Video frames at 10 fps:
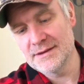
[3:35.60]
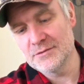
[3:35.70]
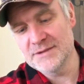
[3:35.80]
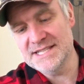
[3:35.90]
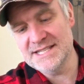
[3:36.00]

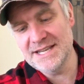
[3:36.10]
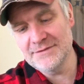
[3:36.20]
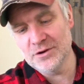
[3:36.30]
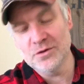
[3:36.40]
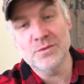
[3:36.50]

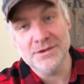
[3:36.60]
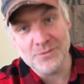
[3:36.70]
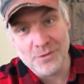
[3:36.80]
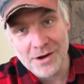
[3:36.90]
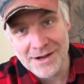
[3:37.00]
receiver where the
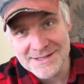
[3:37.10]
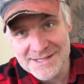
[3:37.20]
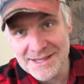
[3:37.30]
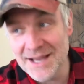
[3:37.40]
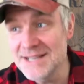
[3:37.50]
rod
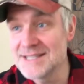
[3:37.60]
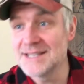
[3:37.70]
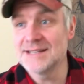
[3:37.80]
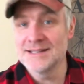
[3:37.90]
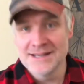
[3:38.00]
slides
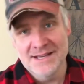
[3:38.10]
in.